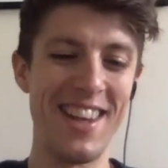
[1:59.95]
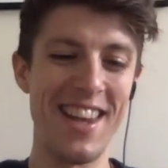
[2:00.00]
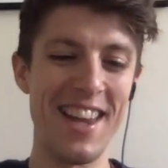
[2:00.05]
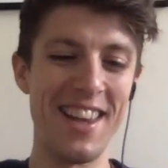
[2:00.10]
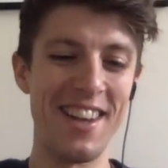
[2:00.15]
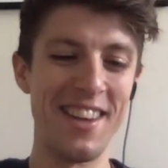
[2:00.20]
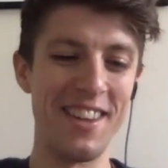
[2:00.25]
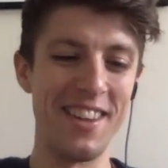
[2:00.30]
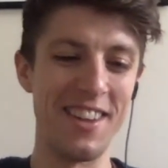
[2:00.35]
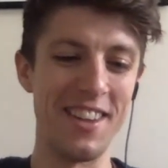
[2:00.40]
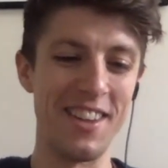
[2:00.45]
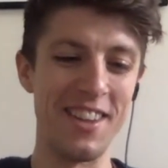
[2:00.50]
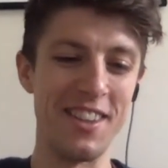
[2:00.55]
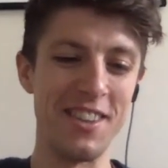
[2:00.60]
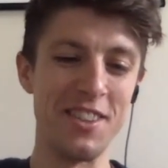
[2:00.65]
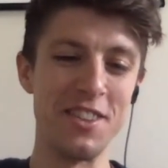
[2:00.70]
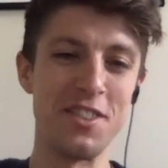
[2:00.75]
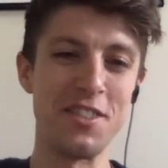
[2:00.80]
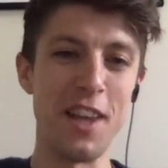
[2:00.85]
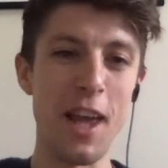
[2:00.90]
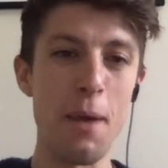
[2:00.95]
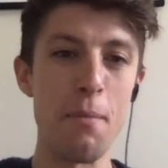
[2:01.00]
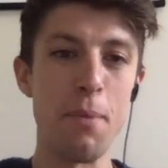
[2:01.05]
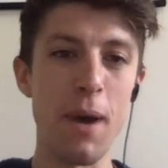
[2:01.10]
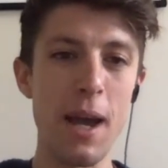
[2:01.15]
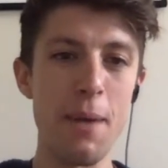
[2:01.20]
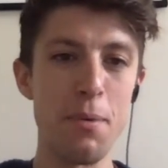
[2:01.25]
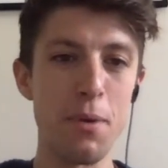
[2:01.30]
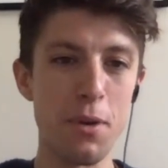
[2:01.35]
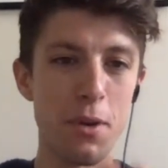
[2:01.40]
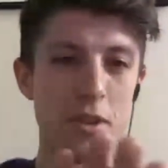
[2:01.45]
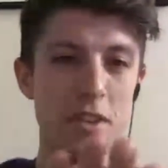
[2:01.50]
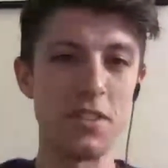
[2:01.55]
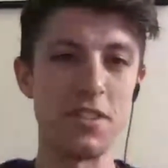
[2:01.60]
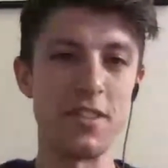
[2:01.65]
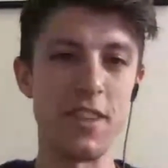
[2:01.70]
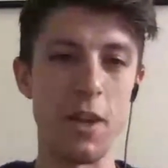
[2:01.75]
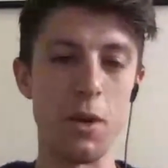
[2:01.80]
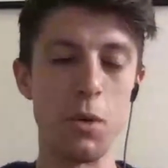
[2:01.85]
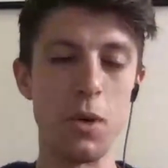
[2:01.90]
he had a sandpaper on his
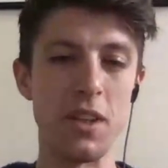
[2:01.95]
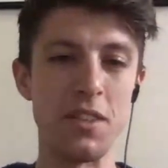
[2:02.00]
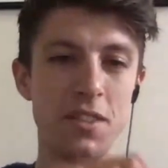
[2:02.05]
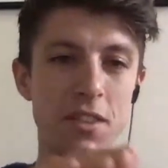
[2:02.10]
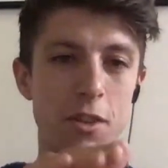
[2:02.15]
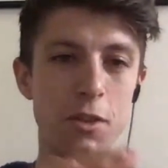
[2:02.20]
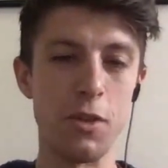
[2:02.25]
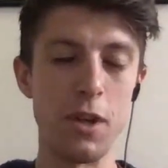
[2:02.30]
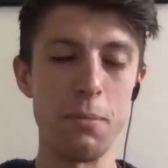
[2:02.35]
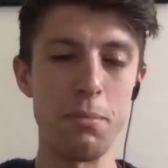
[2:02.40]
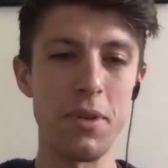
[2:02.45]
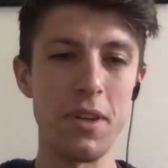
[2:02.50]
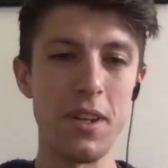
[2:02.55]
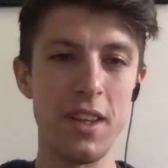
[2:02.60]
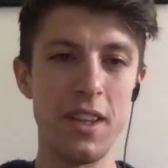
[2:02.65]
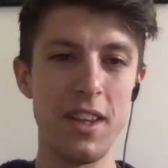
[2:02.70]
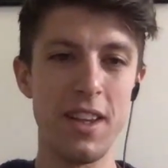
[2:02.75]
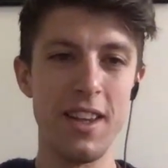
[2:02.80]
saddle as a grip,